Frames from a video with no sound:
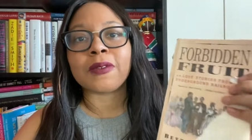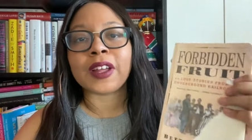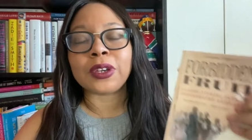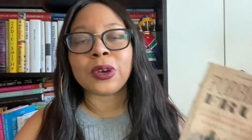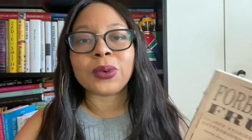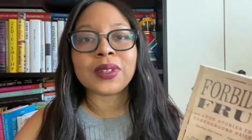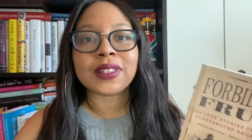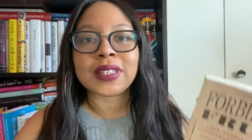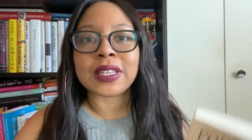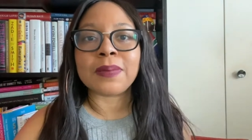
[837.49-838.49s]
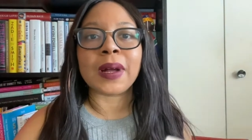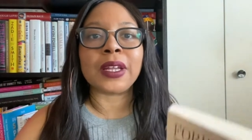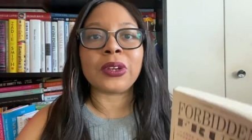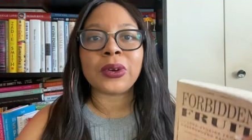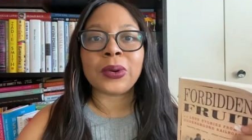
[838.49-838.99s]
I know it's deep. I
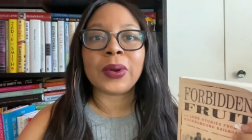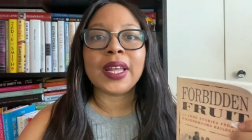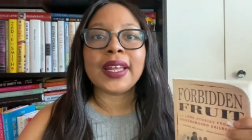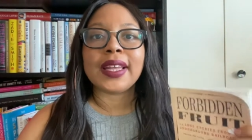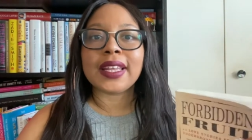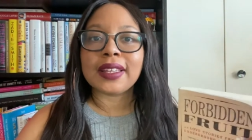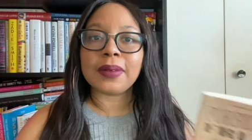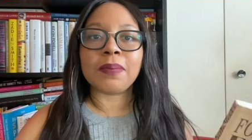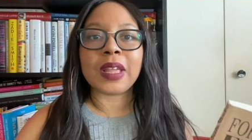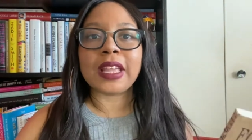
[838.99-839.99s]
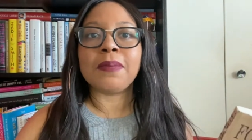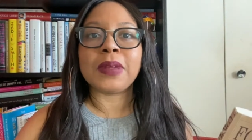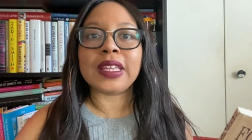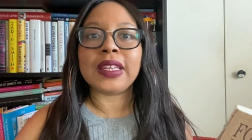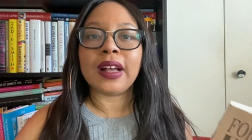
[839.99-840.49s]
know it may
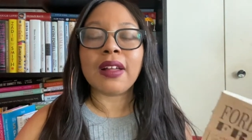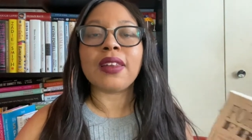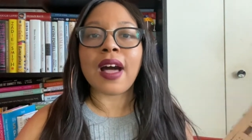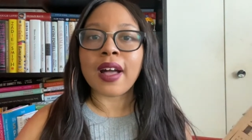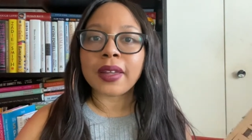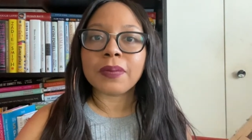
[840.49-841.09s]
be a lot,